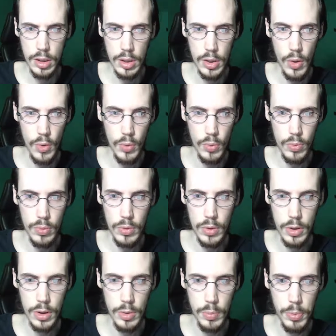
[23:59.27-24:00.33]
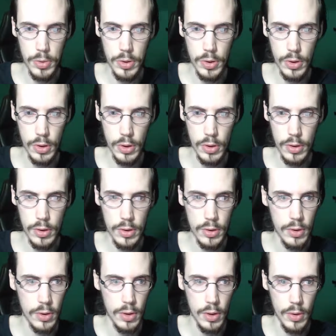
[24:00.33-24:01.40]
Oh, it's a berserker.
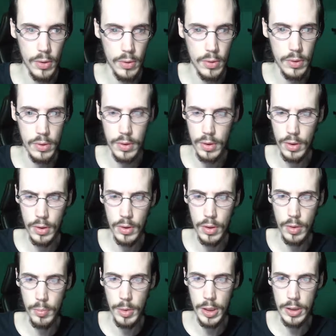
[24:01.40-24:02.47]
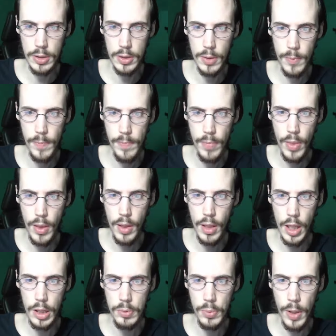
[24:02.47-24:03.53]
Oh, the beast.
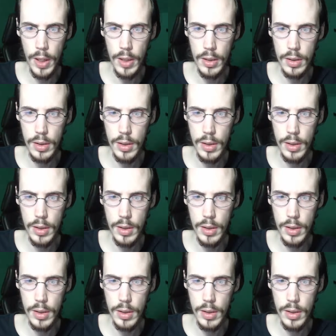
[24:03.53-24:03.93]
That's right.